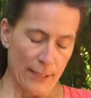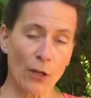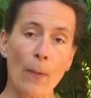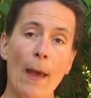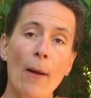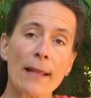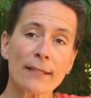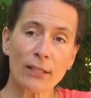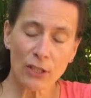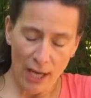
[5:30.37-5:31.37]
So now
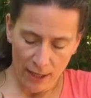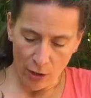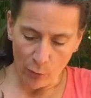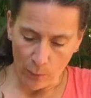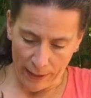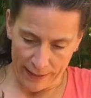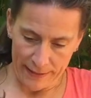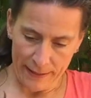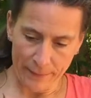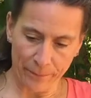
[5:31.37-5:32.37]
let's check her
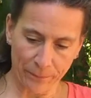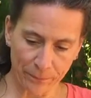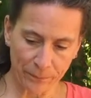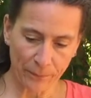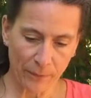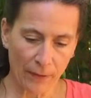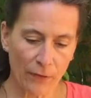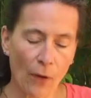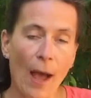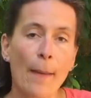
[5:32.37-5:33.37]
wings.
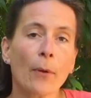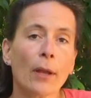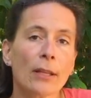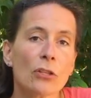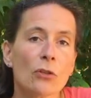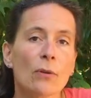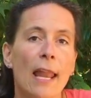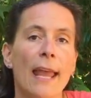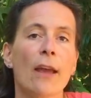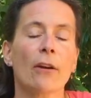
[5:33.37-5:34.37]
So I'm going to
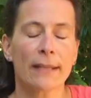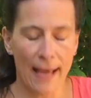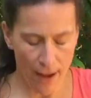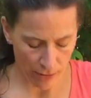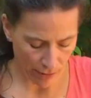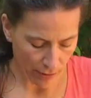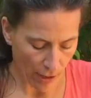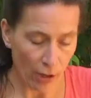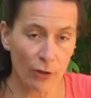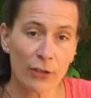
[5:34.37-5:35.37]
lay her down
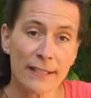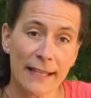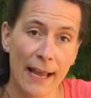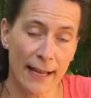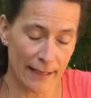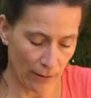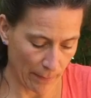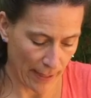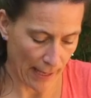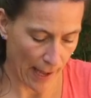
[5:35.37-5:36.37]
on her side on
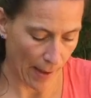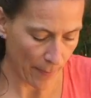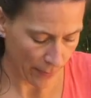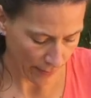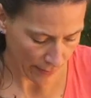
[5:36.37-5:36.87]
my lap.